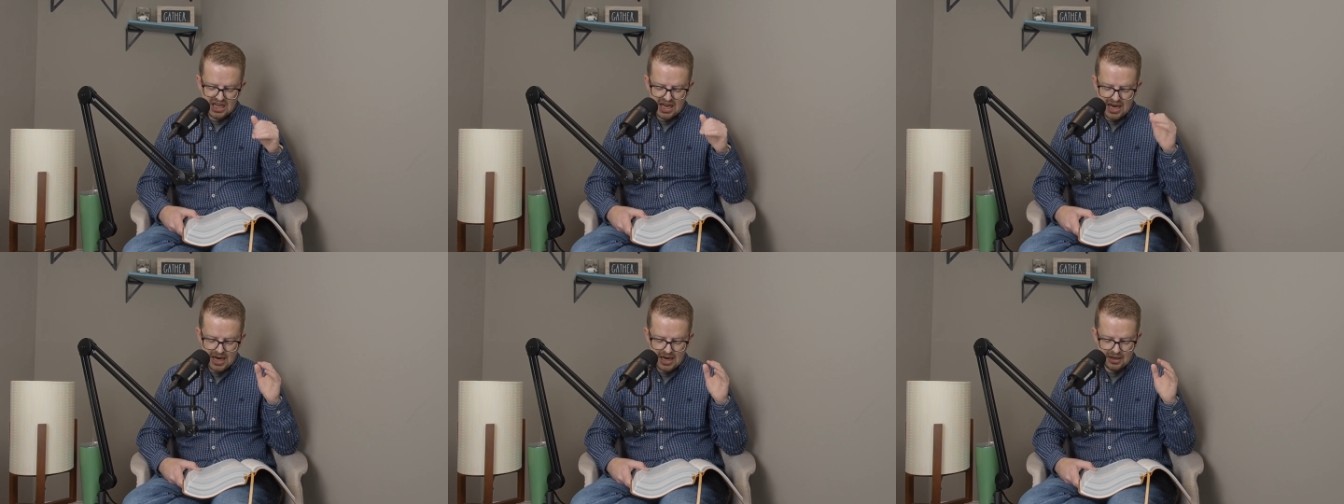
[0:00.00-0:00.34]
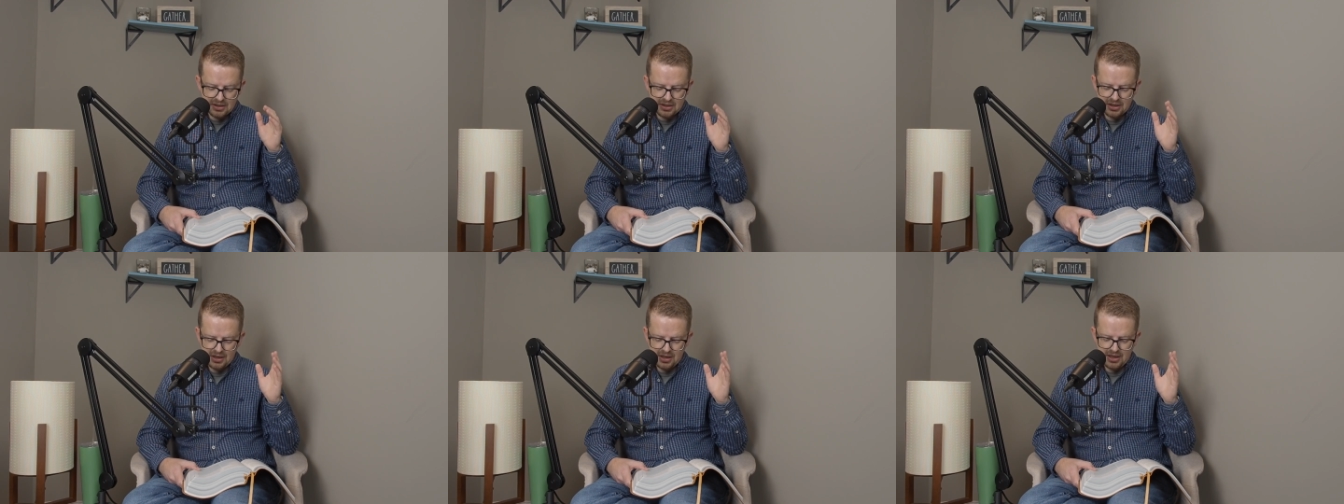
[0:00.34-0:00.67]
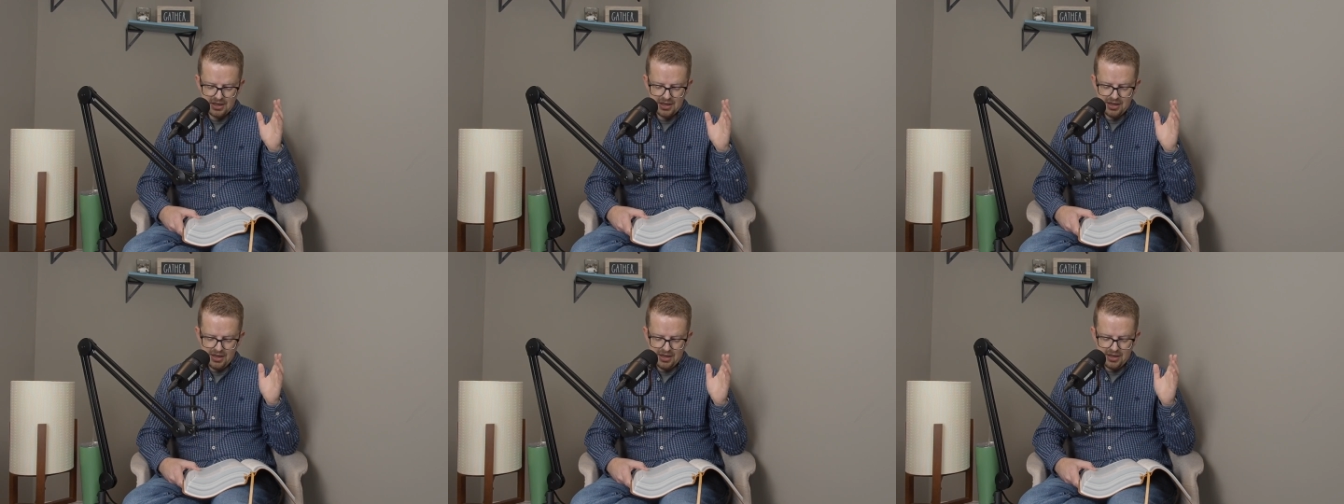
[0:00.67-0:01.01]
And
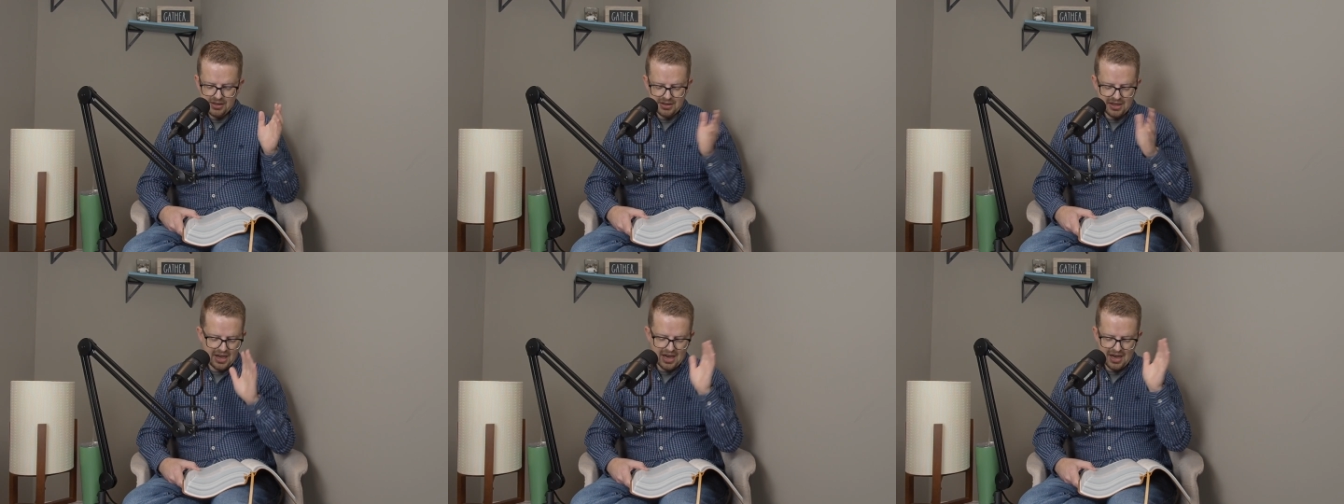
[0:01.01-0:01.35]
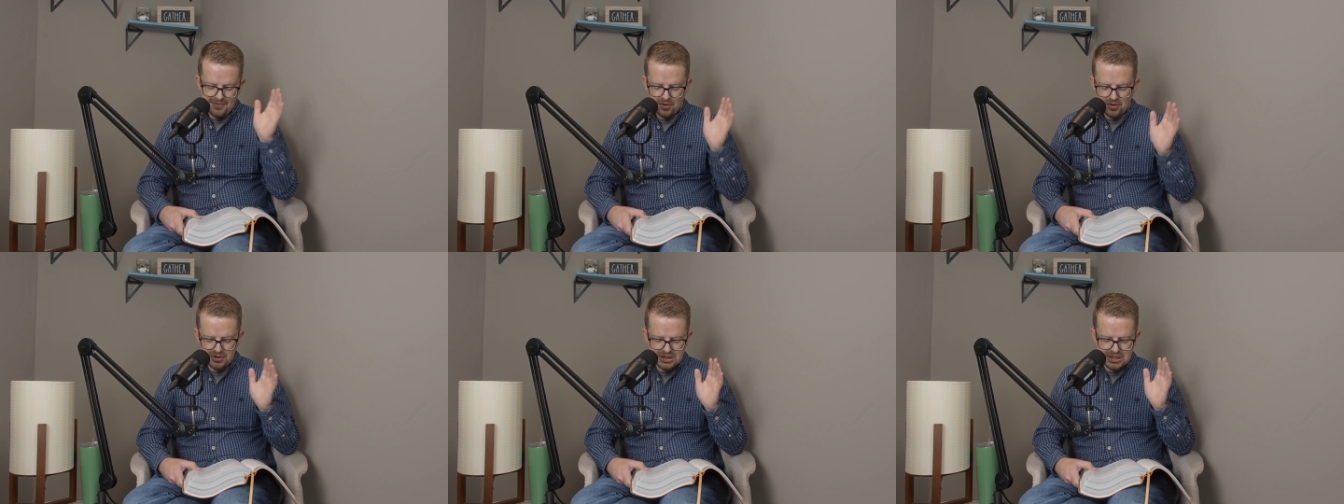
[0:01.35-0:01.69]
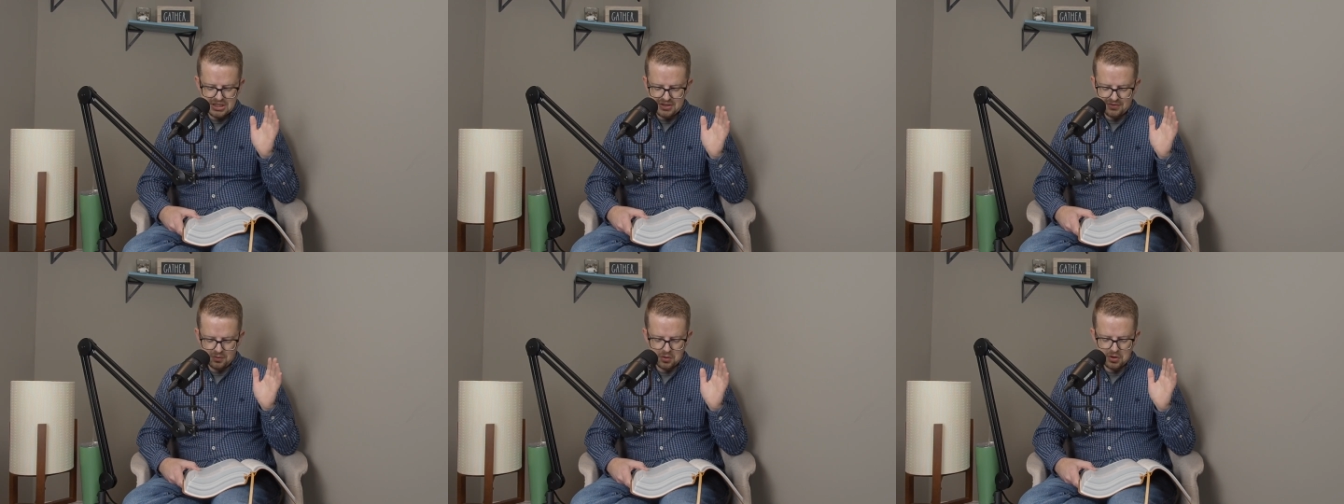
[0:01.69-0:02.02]
they have all
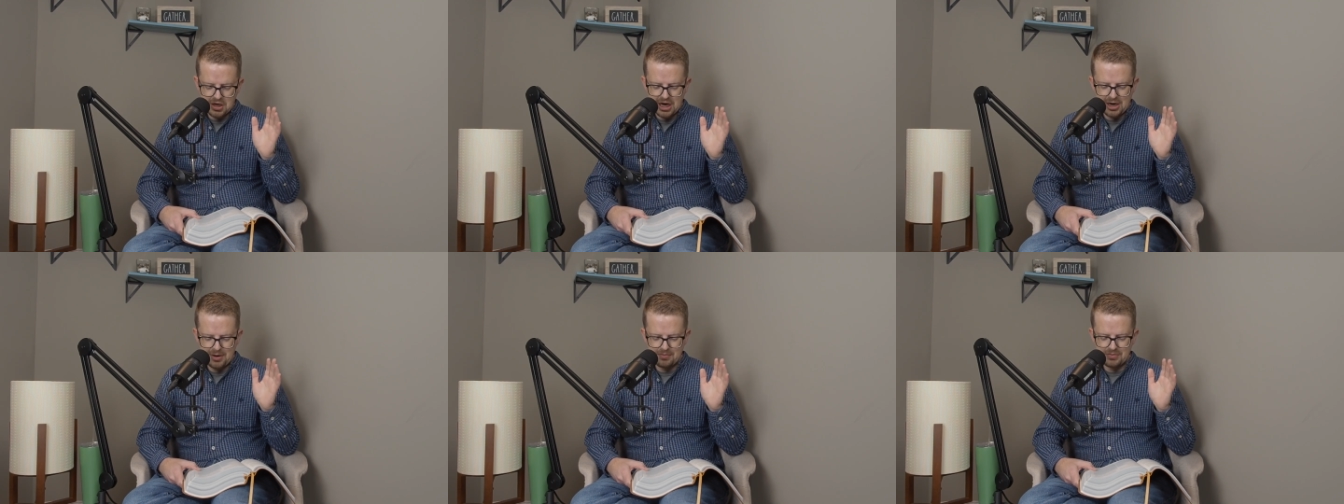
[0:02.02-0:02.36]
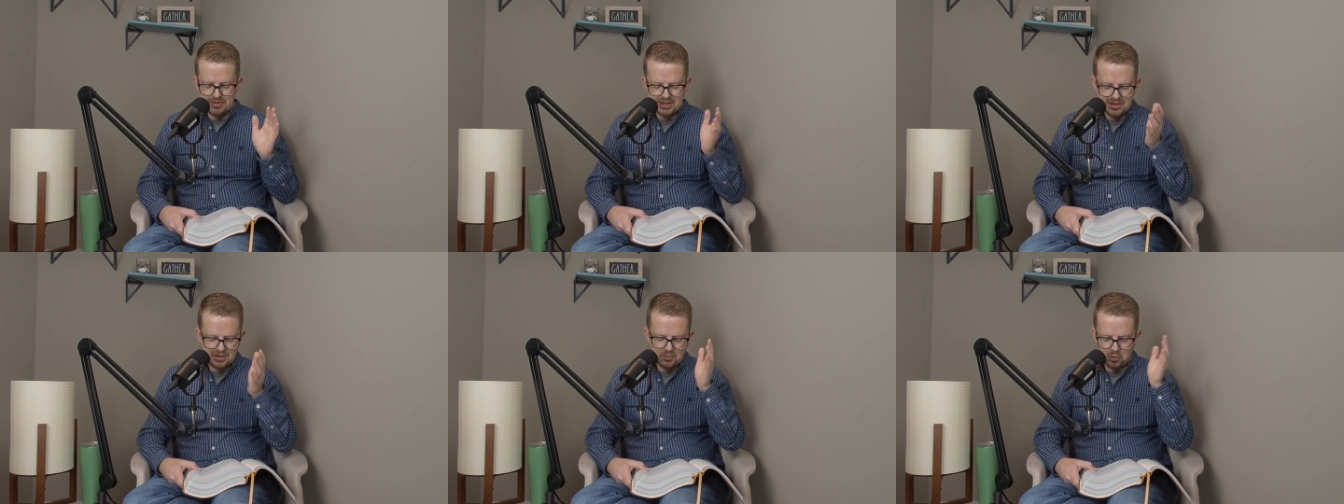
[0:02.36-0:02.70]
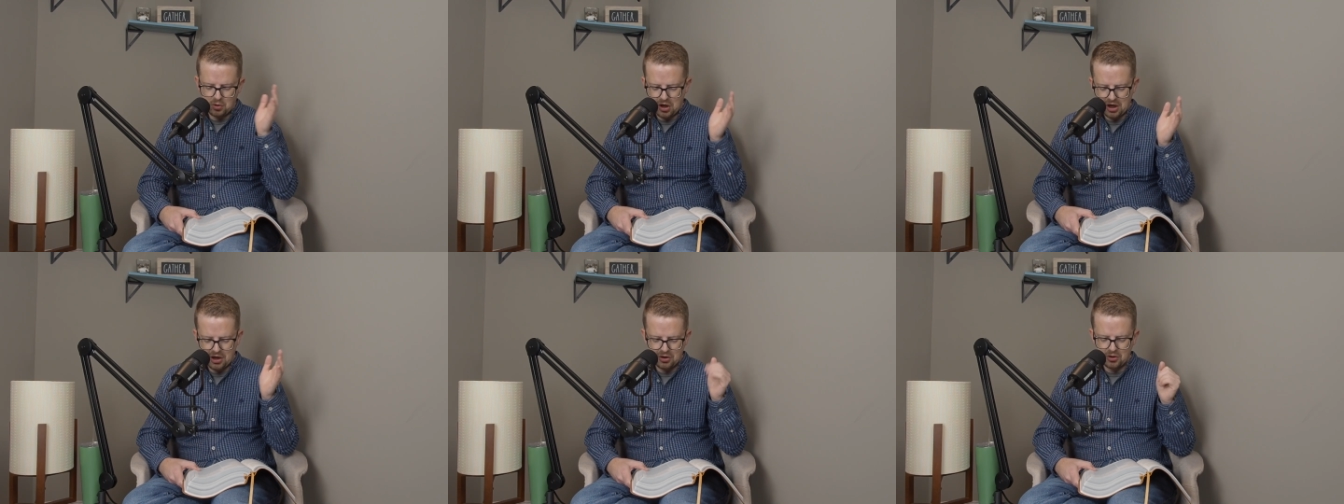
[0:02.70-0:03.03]
these different names.
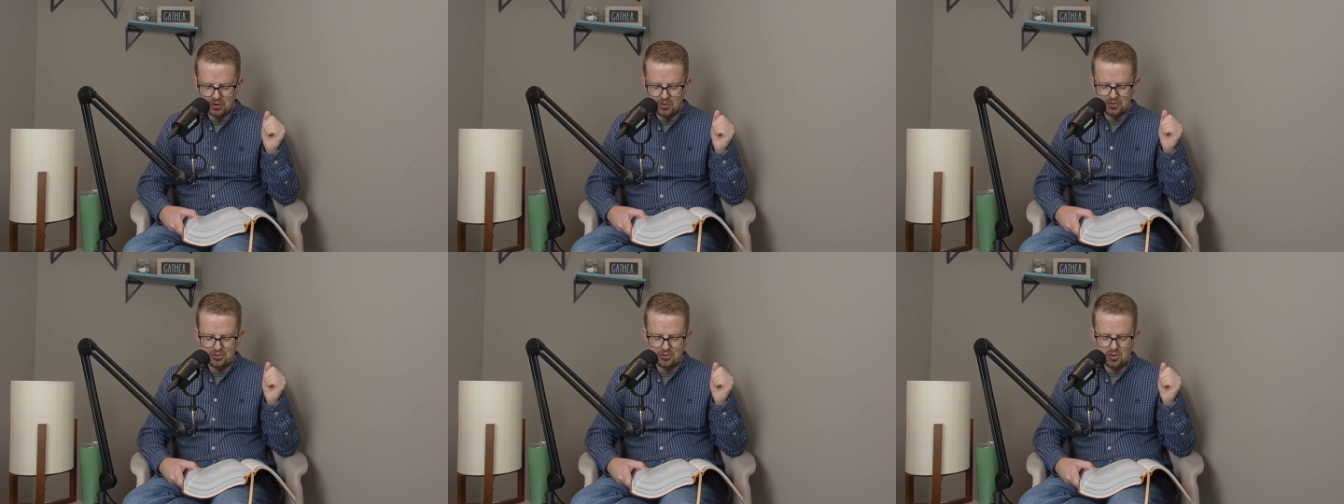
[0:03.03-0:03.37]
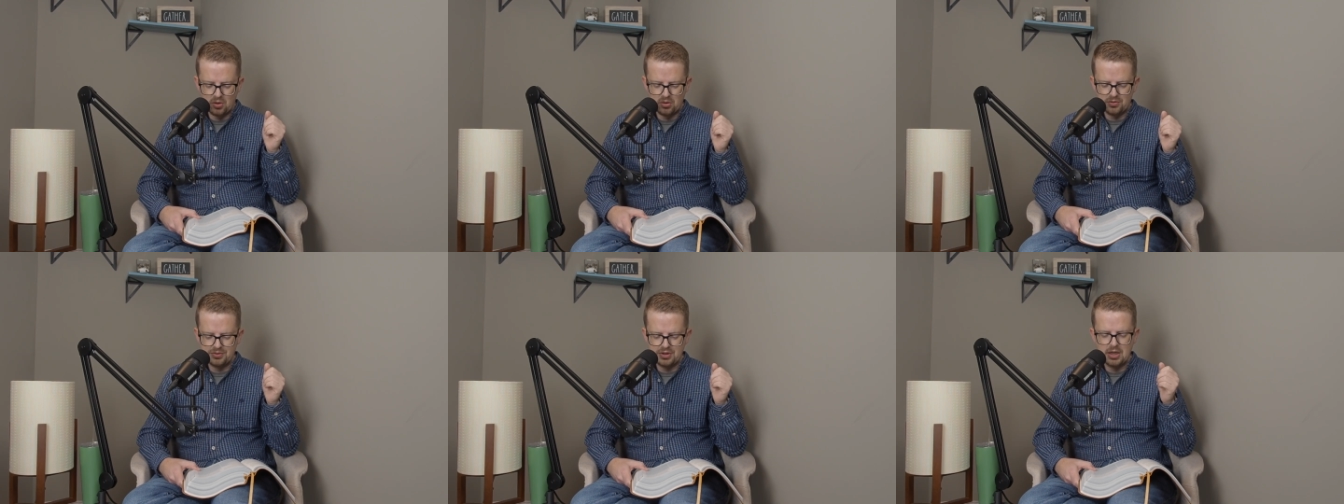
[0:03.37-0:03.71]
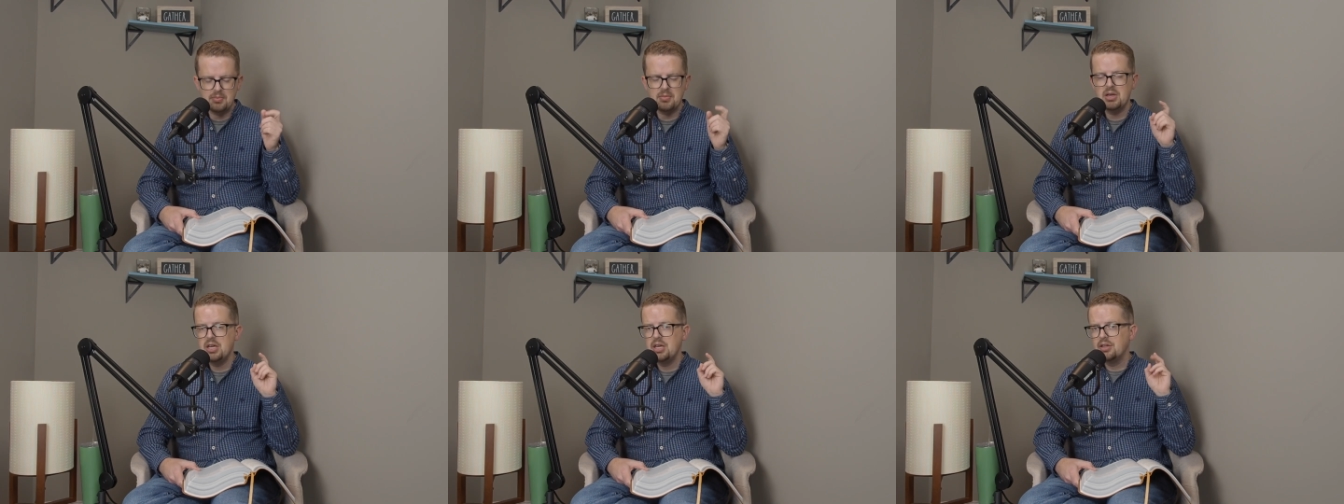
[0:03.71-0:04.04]
We're not going to go through all of
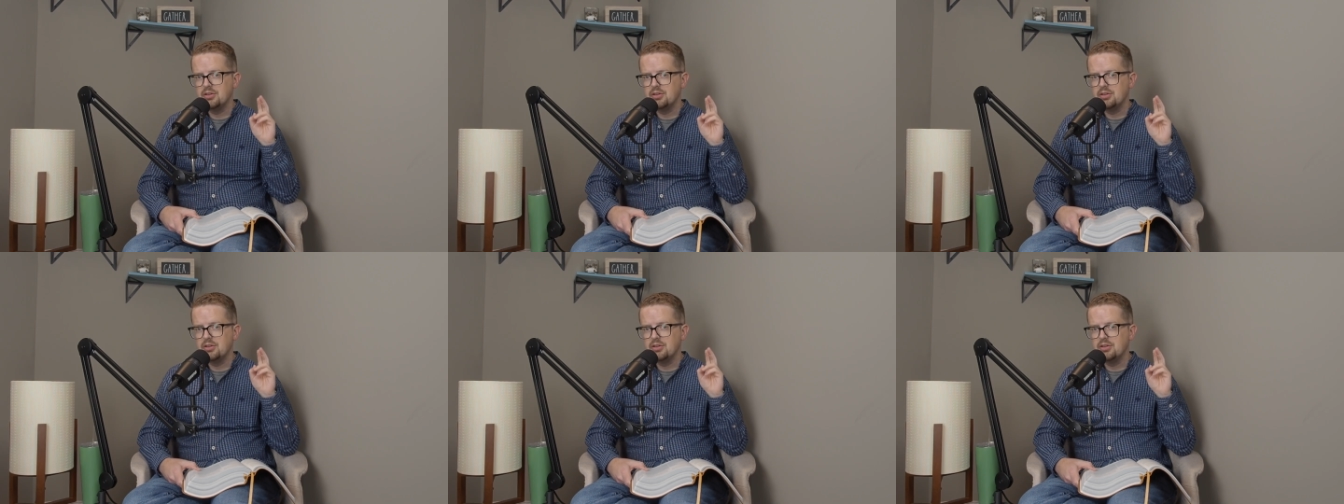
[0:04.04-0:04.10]
them.